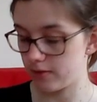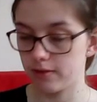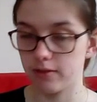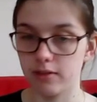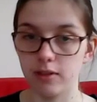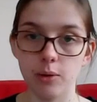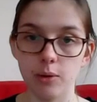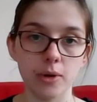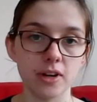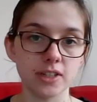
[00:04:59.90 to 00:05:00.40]

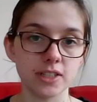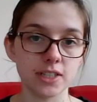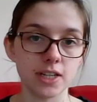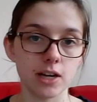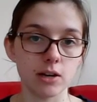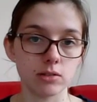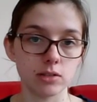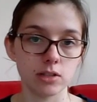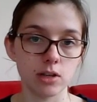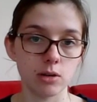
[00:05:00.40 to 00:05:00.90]
they worked
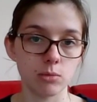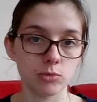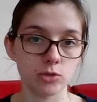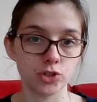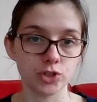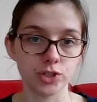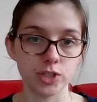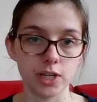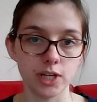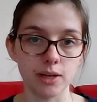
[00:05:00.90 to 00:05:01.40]
out so
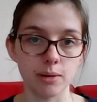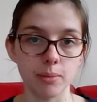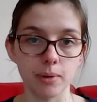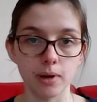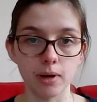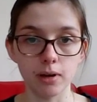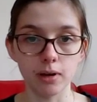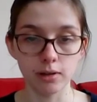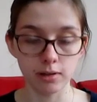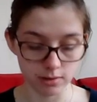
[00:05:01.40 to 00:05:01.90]
much
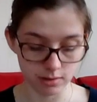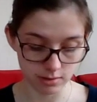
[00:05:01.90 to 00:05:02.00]
cheaper.